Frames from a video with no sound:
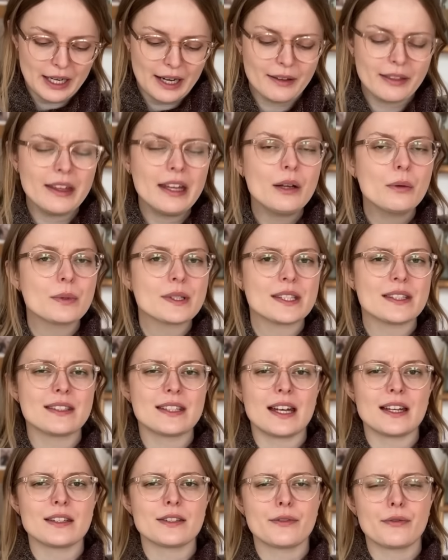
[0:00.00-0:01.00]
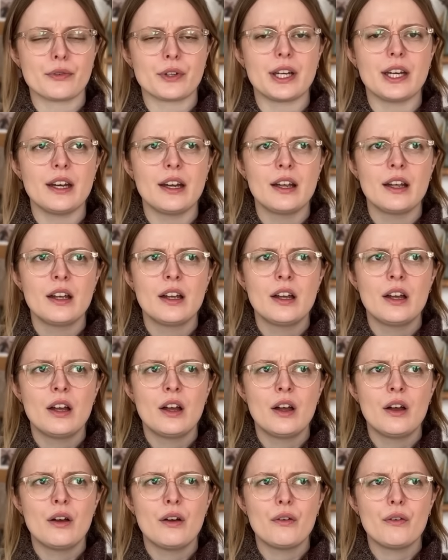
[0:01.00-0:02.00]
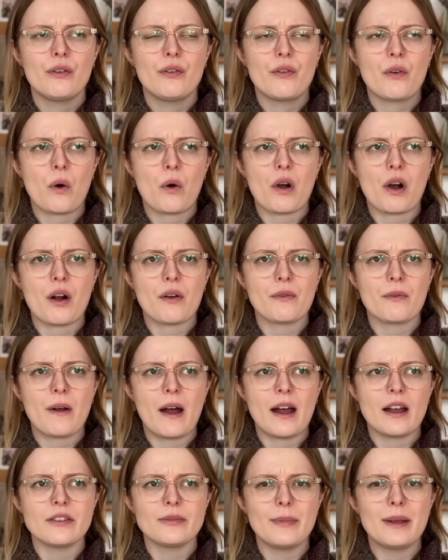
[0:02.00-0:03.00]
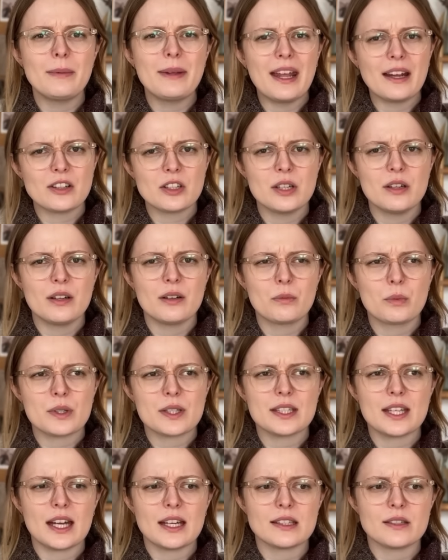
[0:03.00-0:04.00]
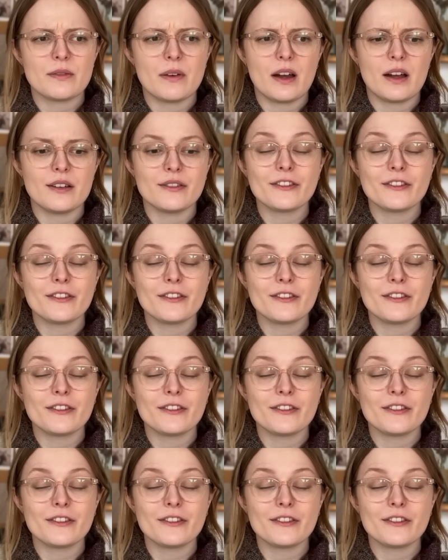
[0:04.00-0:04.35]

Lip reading: I think it was size 3, 4, or 5. Maybe actually it was size 5.